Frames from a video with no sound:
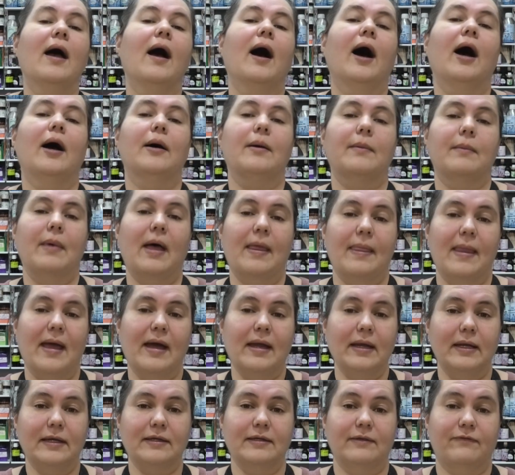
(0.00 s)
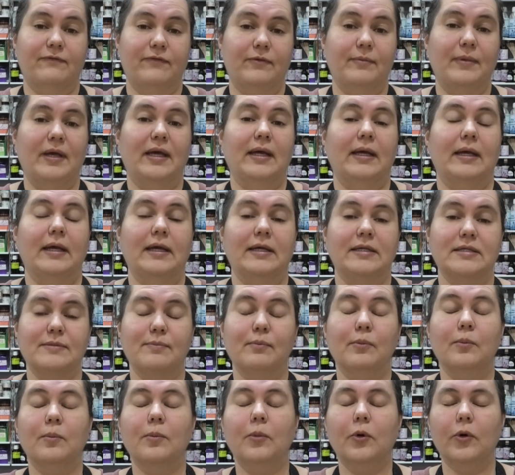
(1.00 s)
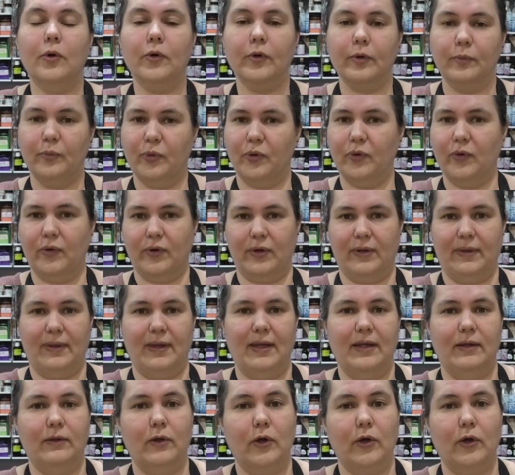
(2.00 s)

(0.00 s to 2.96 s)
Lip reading: And that, for me, is more important than